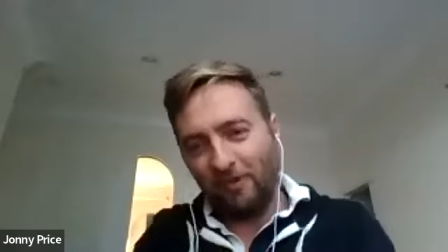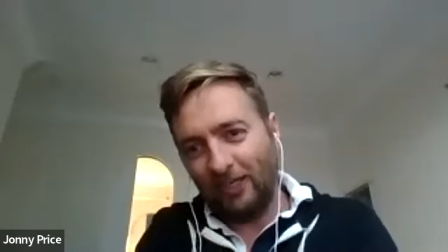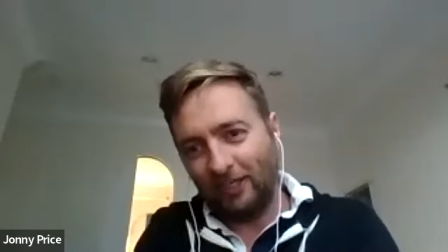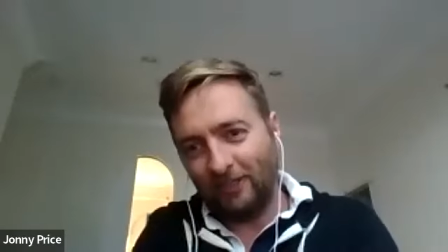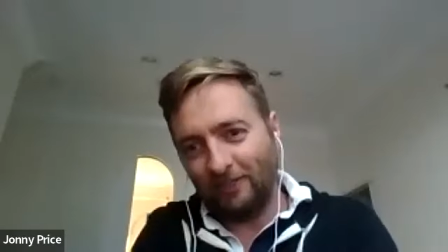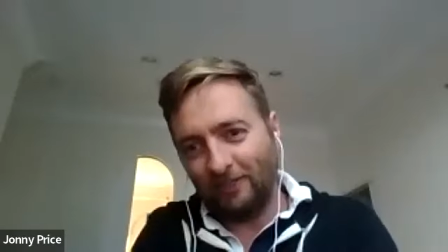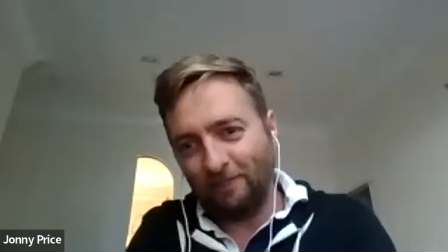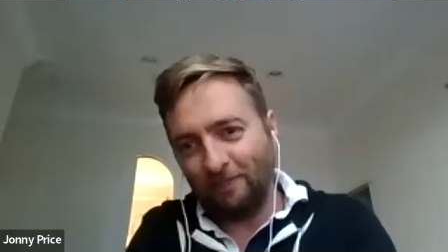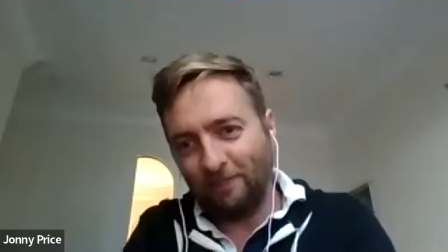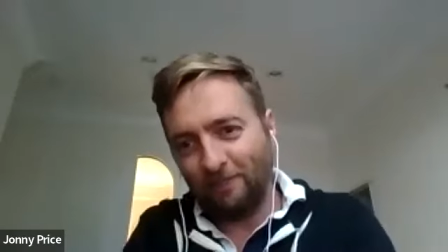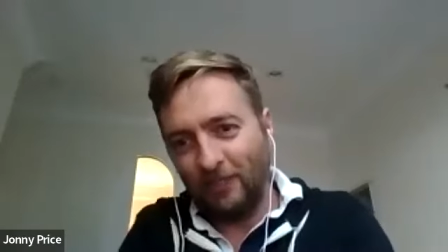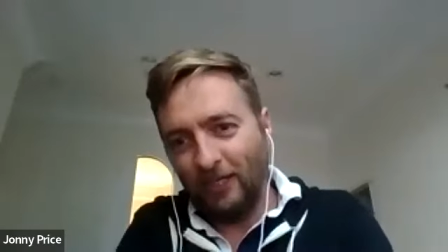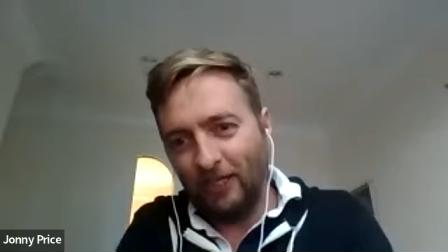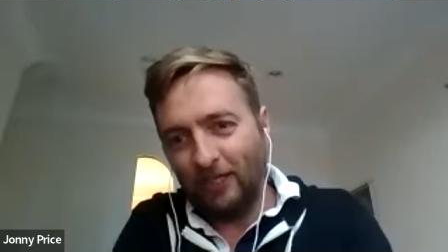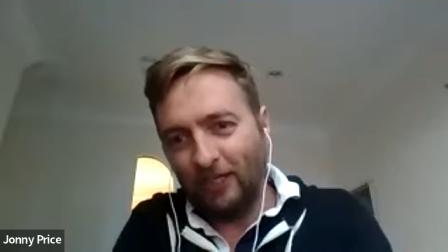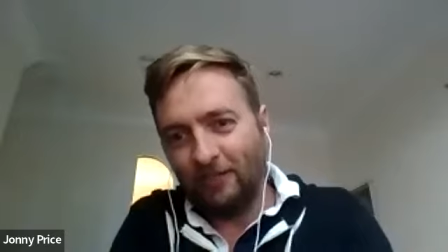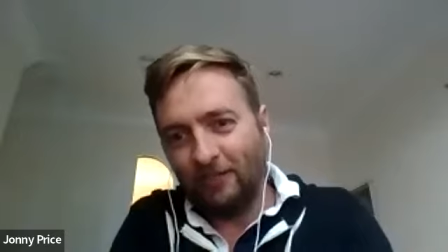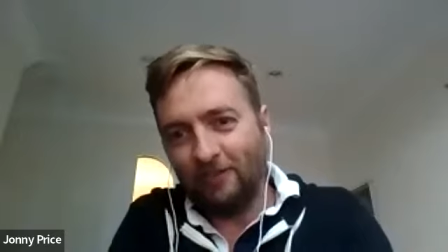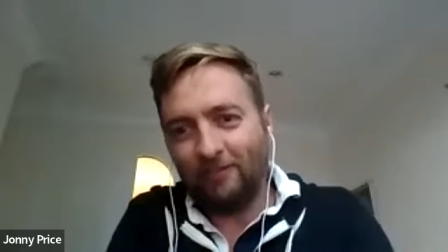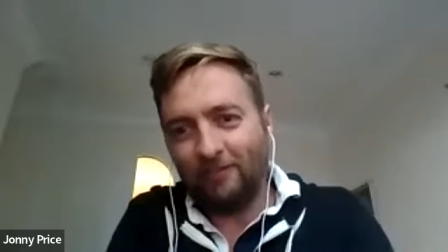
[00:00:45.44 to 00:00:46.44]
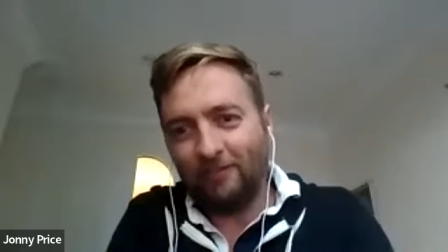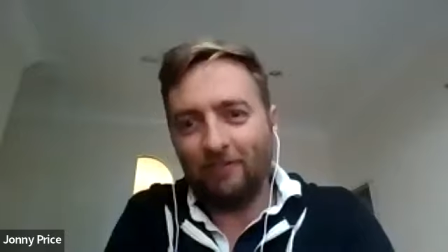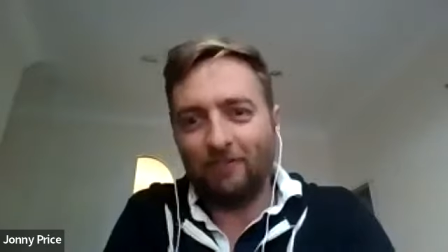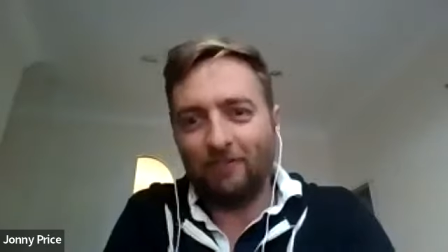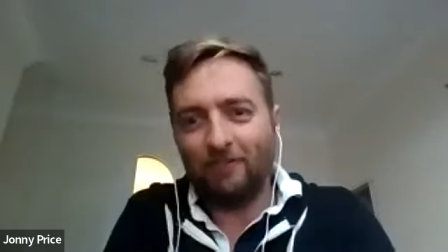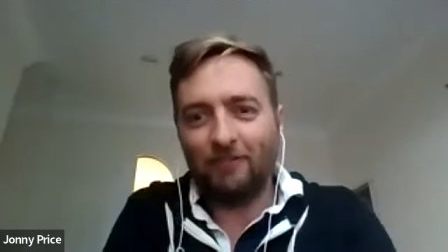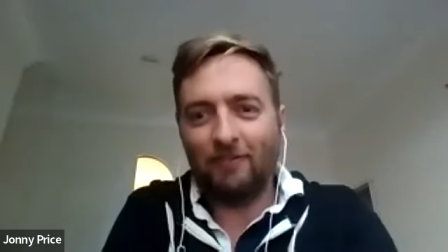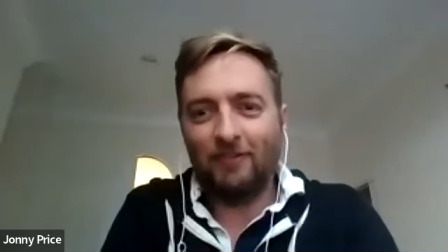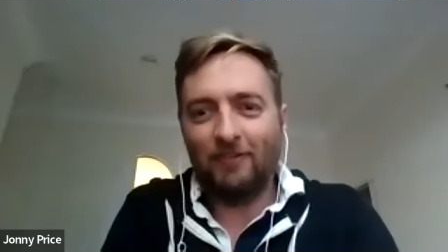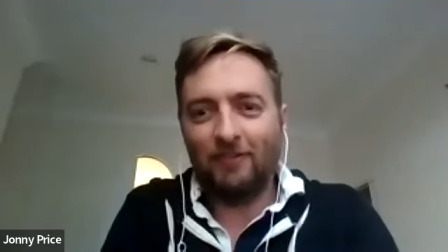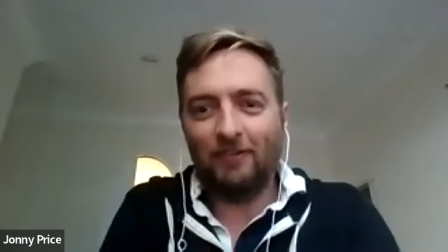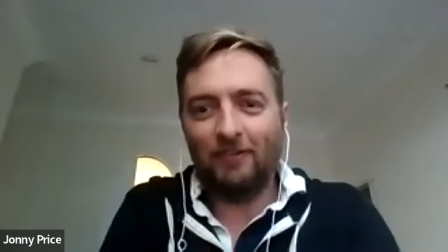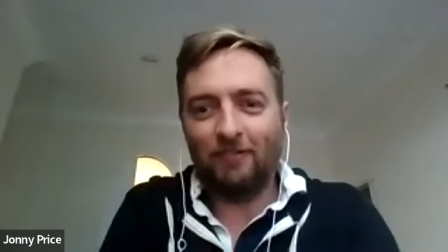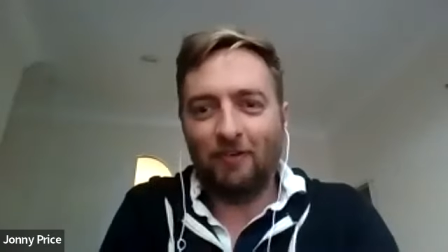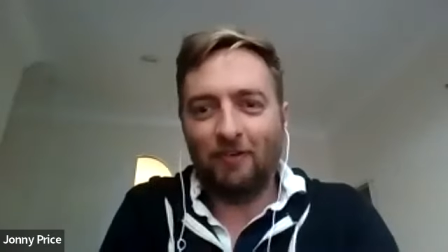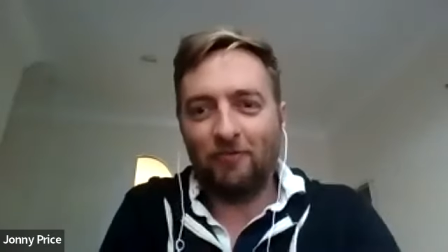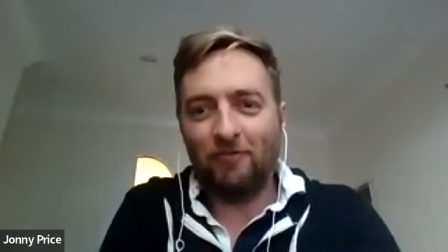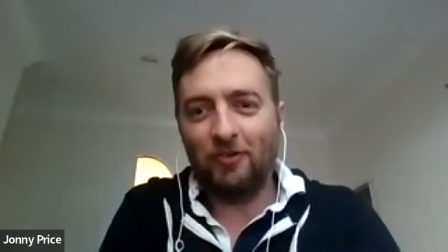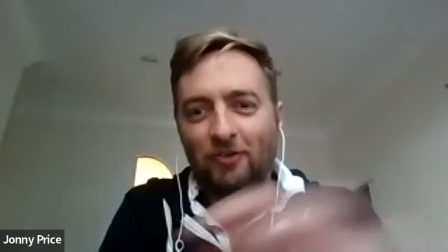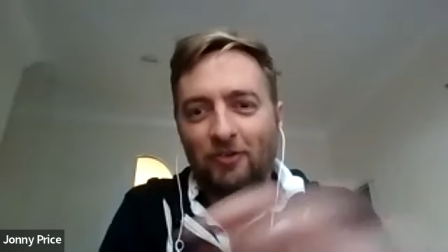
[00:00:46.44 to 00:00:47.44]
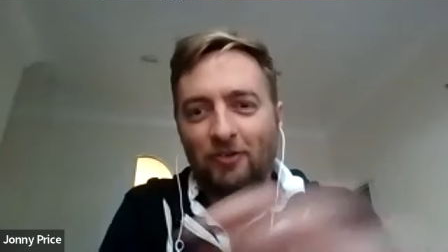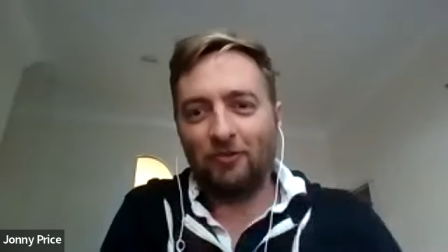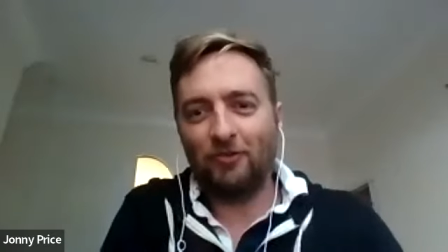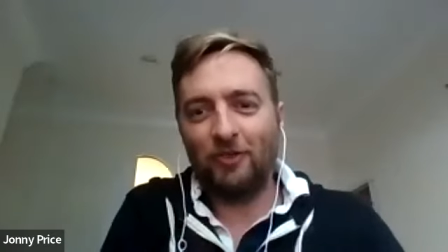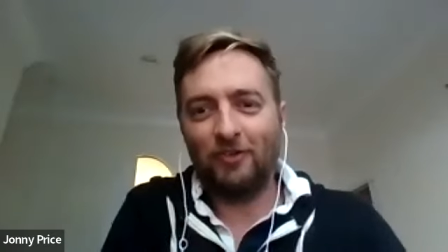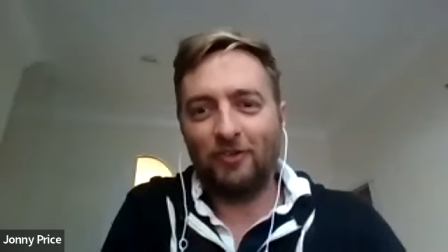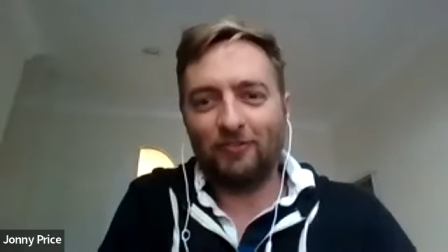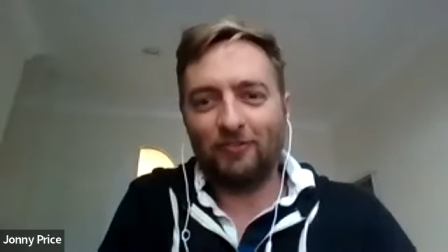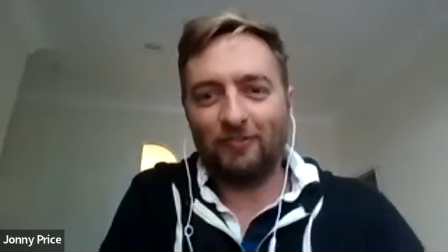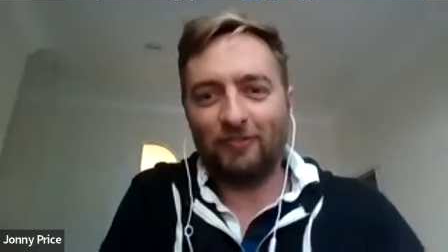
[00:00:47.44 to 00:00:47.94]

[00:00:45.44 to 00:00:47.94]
Valley. Yeah, this is this office COVID.